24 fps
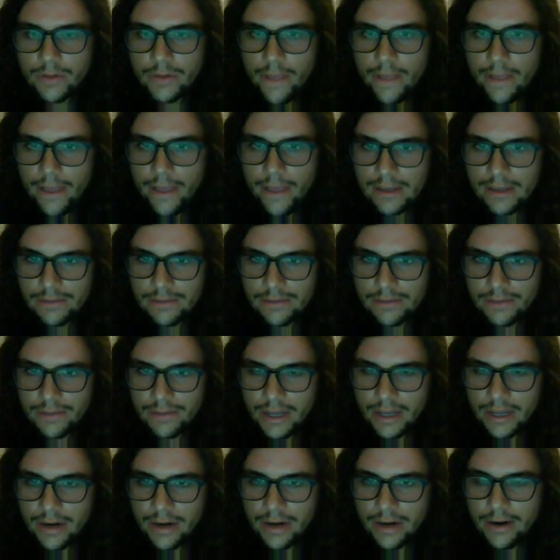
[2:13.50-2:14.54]
has a
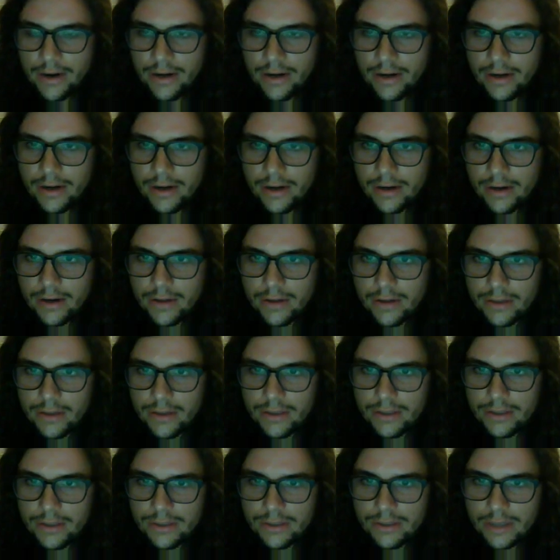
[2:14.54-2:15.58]
flag right here, and then you
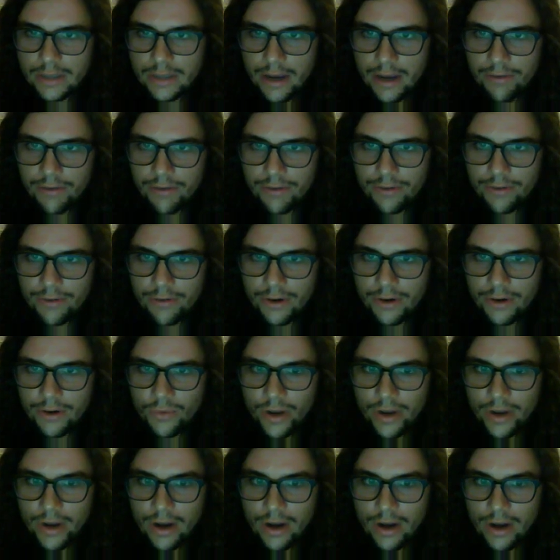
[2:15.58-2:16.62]
can see how far it
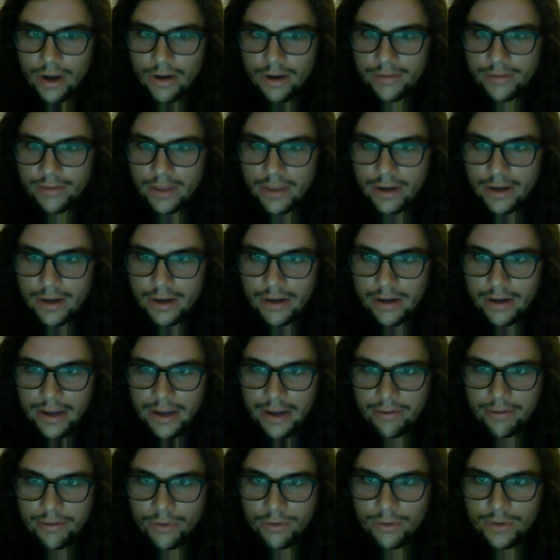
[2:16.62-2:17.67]
went off of that
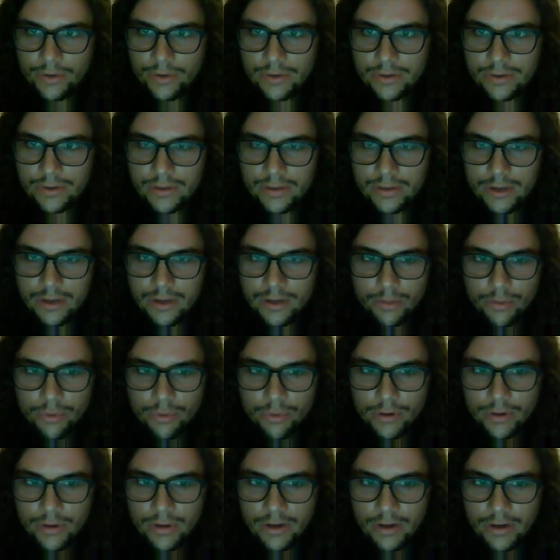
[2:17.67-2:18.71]
afterwards.
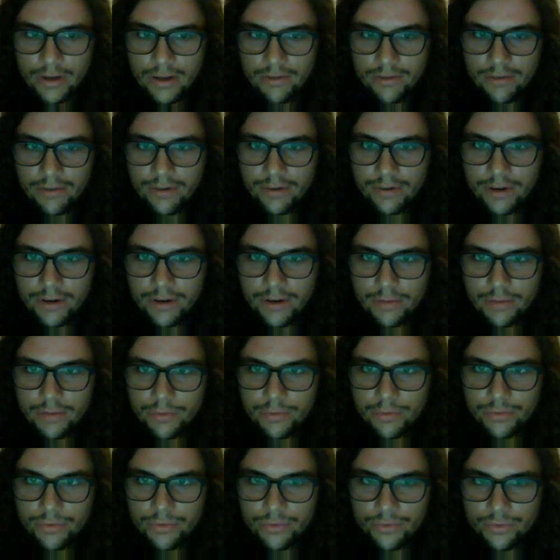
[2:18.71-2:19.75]
Pretty dang far.
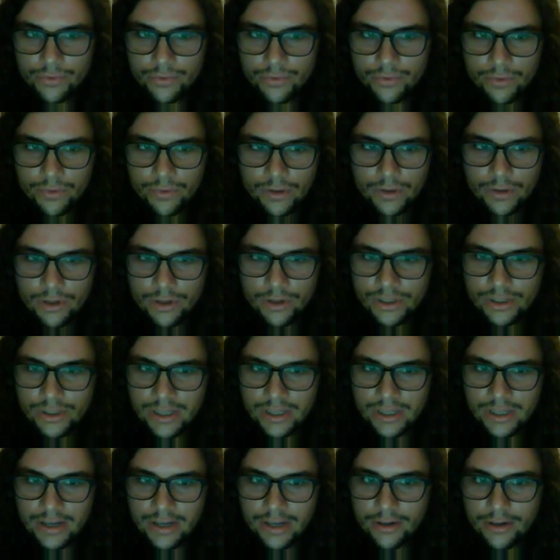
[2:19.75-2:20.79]
Where it looks
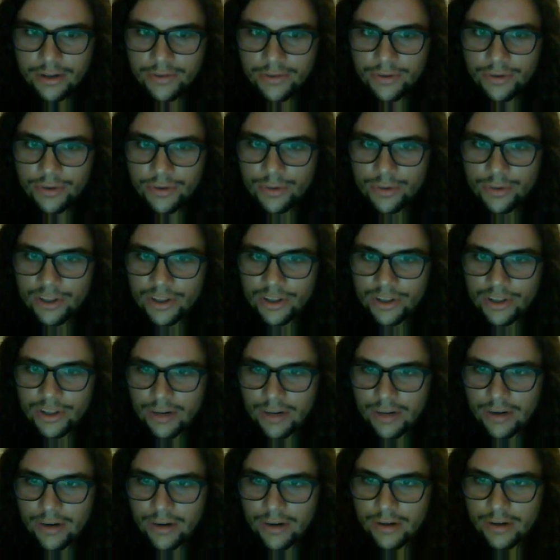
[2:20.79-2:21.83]
like, if you would have been looking at it
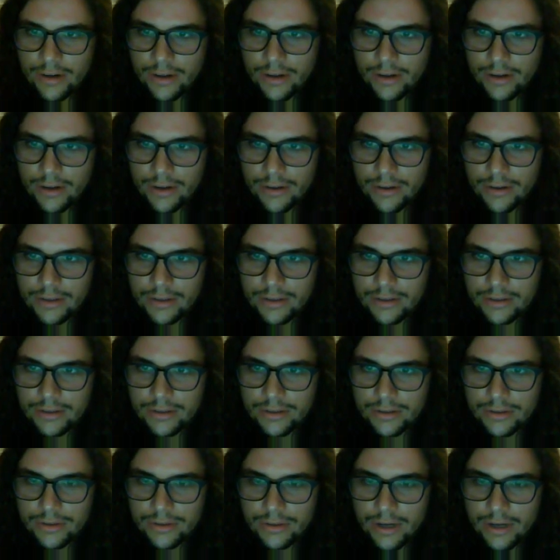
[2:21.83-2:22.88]
right here, like, oh, that's
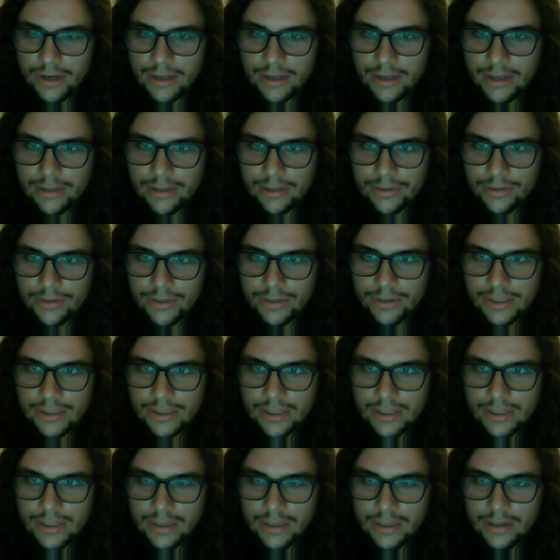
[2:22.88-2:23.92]
too high, that's
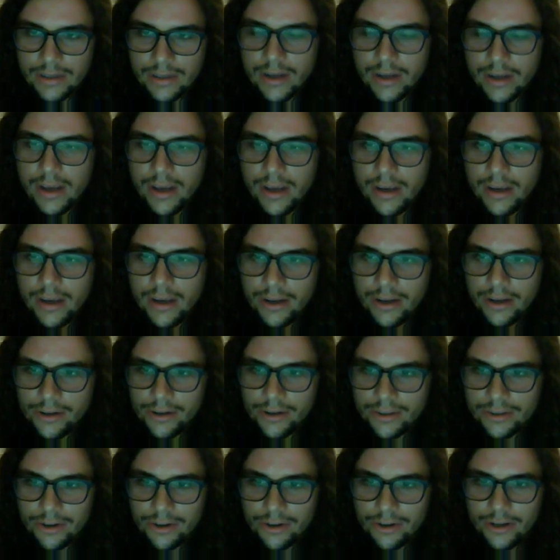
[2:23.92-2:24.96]
overextended.
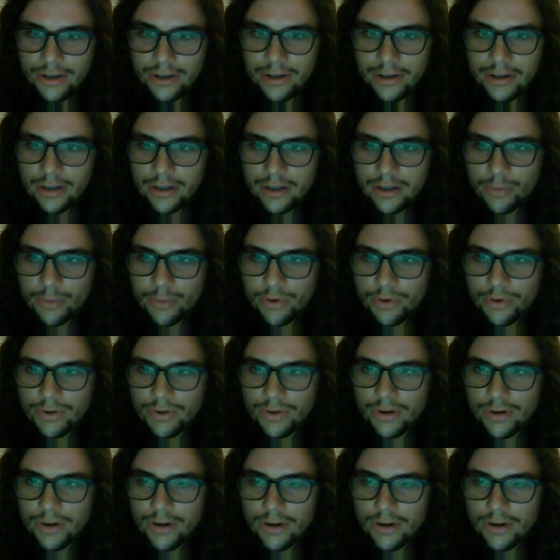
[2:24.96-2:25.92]
It's already gone up over,